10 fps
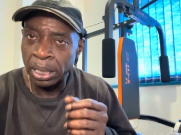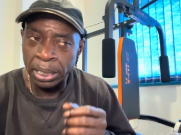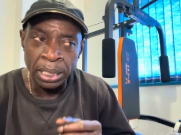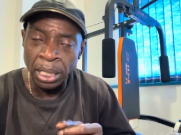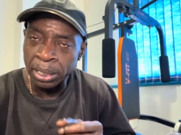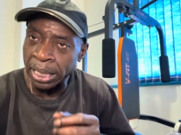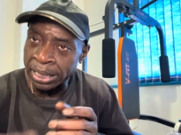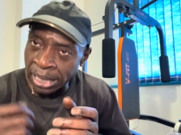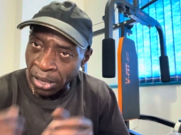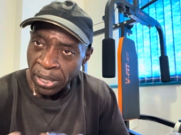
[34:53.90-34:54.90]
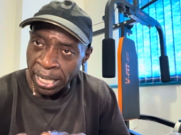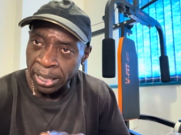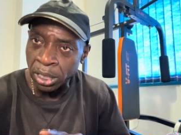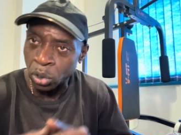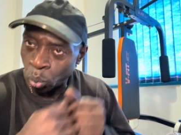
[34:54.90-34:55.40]
You know, there's nothing
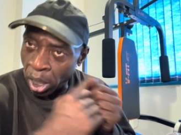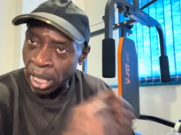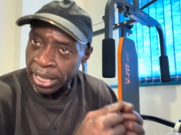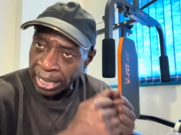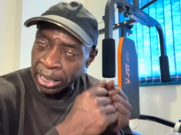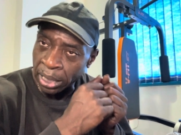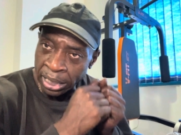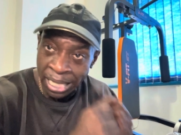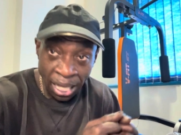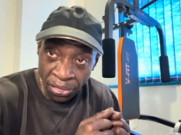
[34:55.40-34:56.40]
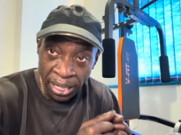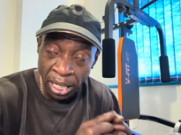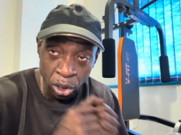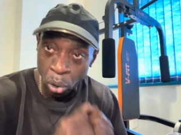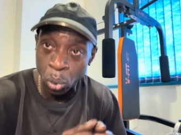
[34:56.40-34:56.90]
that's working. There's nothing
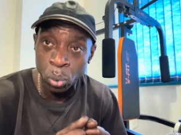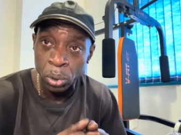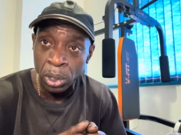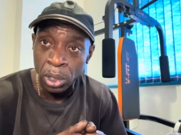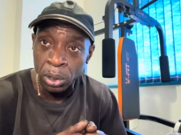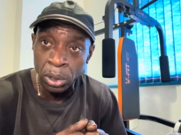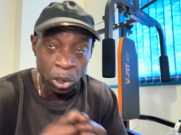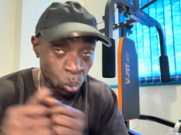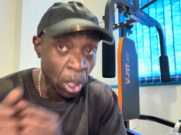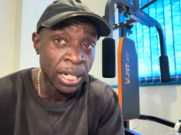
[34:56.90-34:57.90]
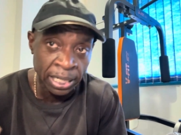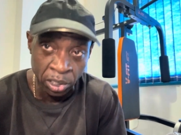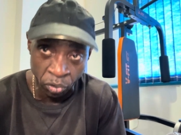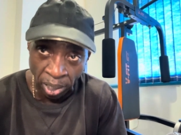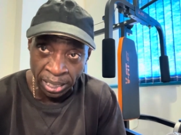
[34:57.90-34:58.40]
at all that's working
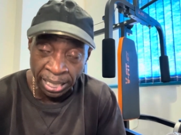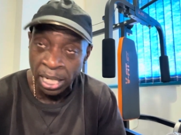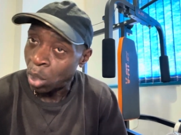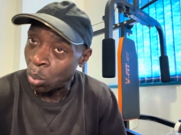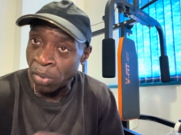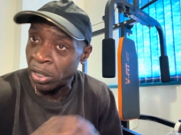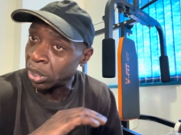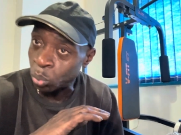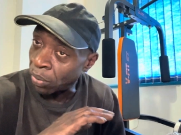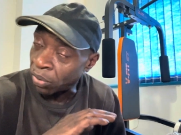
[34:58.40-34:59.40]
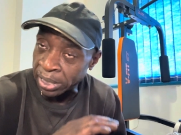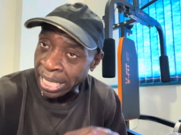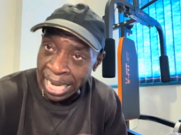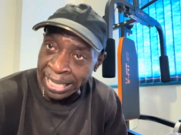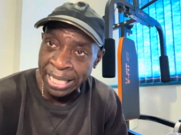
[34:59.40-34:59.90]
correctly. Whether it's
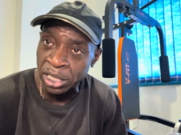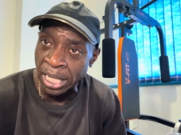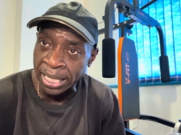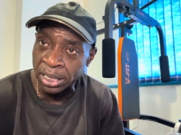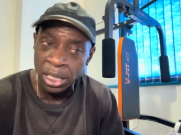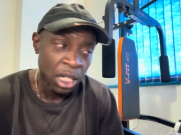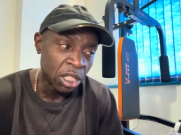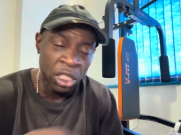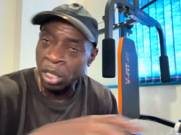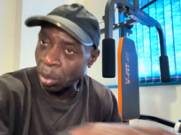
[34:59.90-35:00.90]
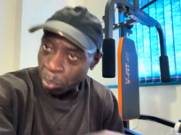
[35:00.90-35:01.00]
the NHS, you know, the